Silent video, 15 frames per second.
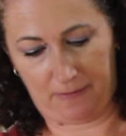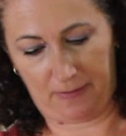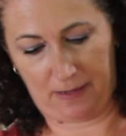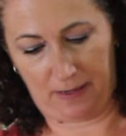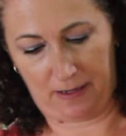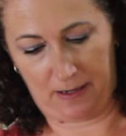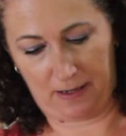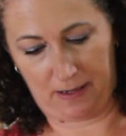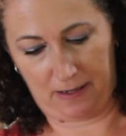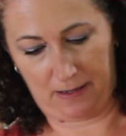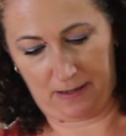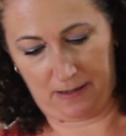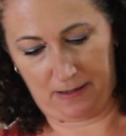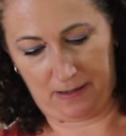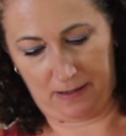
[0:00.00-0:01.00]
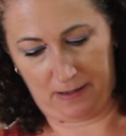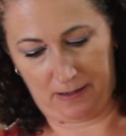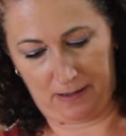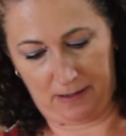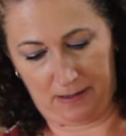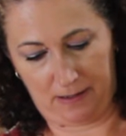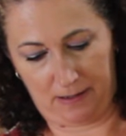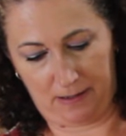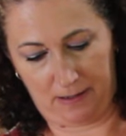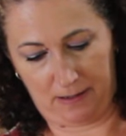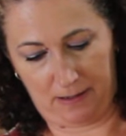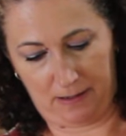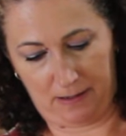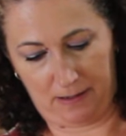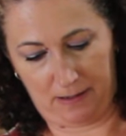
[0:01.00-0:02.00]

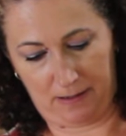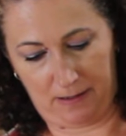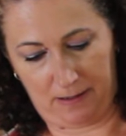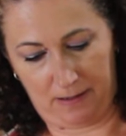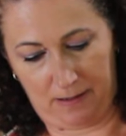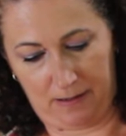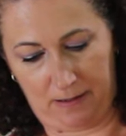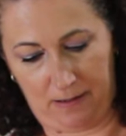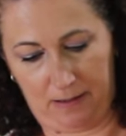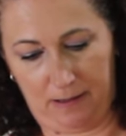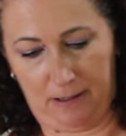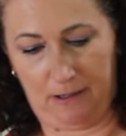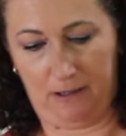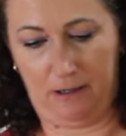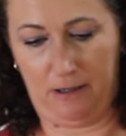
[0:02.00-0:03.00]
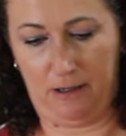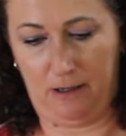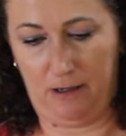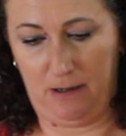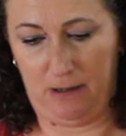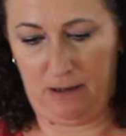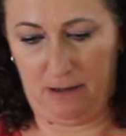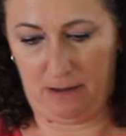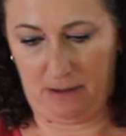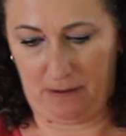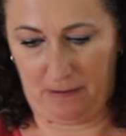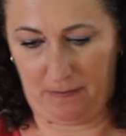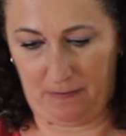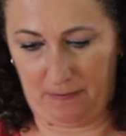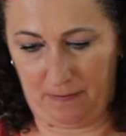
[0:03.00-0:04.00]

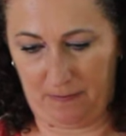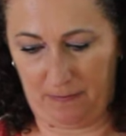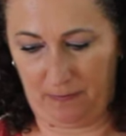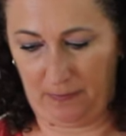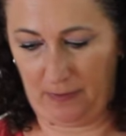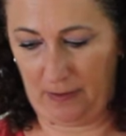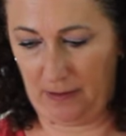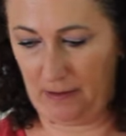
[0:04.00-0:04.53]
Nothing is said.